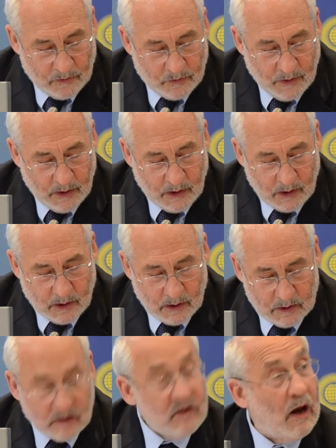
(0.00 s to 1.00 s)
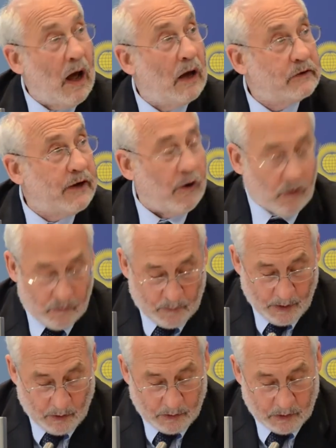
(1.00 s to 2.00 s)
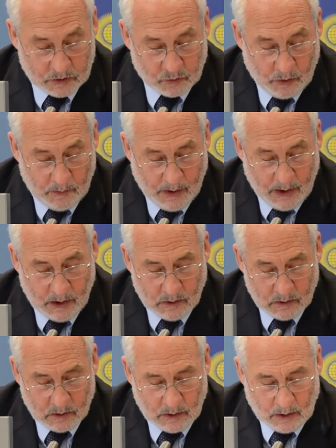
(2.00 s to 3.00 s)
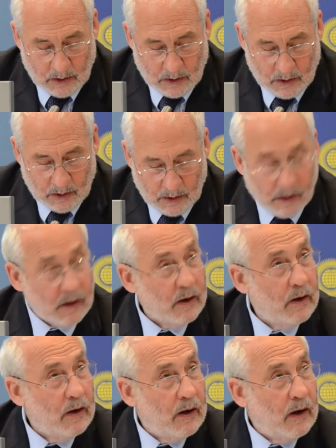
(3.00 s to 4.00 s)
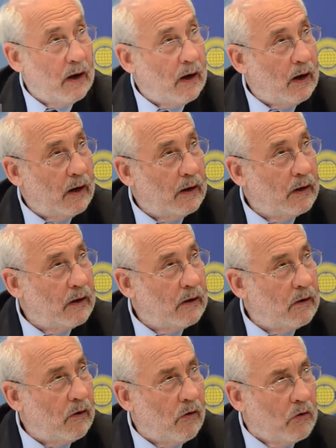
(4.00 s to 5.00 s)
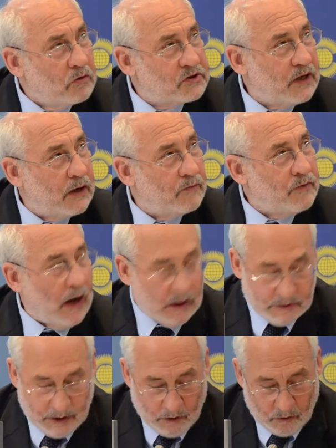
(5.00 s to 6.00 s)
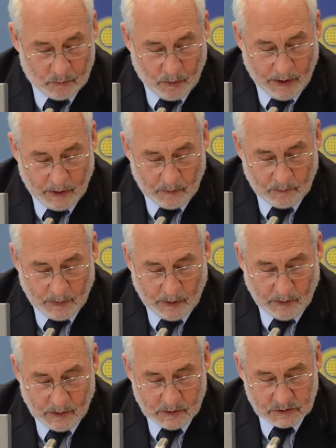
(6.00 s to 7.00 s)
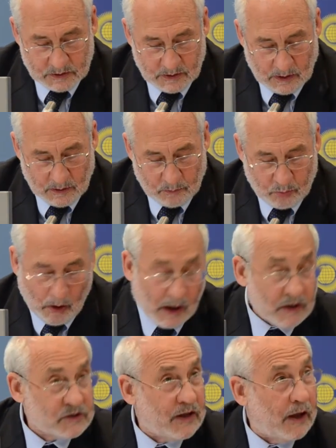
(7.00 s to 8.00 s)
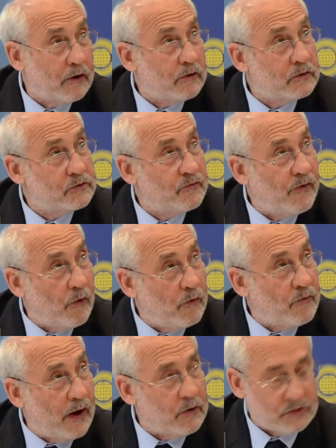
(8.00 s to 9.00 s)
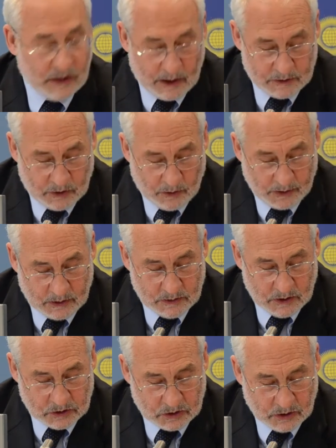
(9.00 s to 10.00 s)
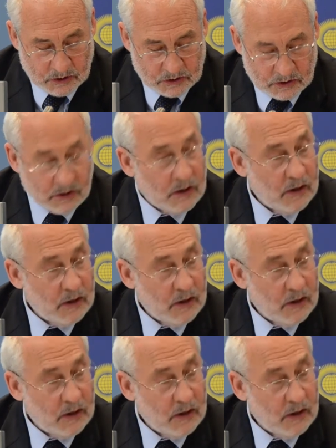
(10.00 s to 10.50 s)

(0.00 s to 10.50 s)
The non-tariff barriers remain, a whole set of non-tariff barriers, product standards, phytosanitary conditions,